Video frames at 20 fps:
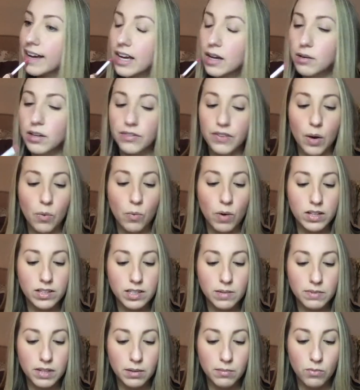But if I want
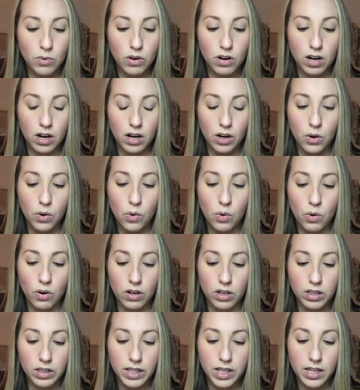something more
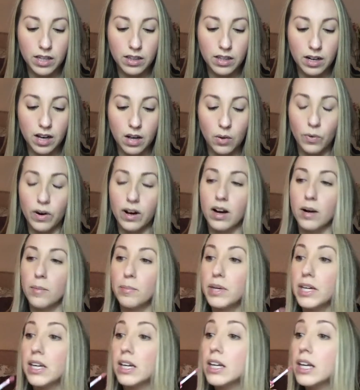corally, then I'll wear a
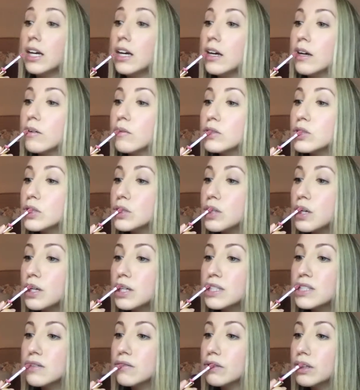peony, which is
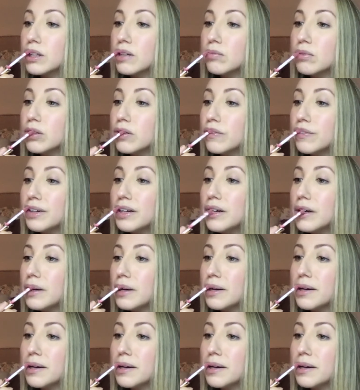also really beautiful.